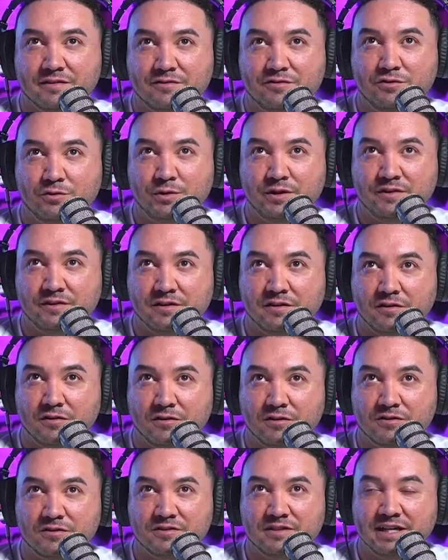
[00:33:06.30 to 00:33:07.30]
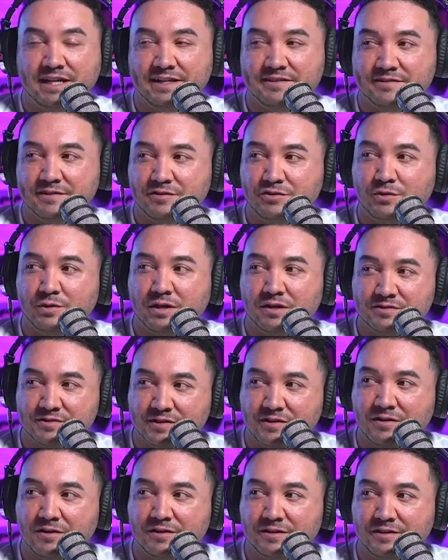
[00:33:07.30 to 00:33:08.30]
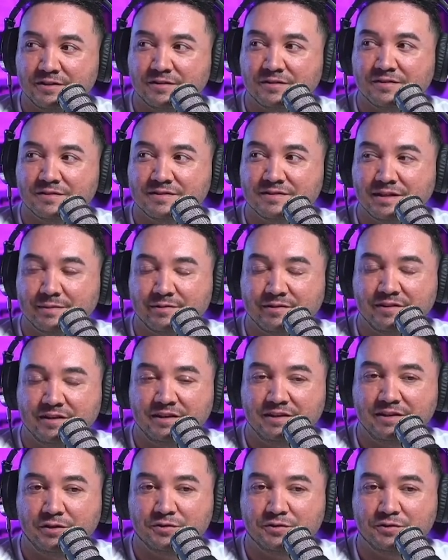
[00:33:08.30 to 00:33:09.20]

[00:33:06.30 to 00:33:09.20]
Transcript: doing the harder diets, the two hours of cardio type of thing.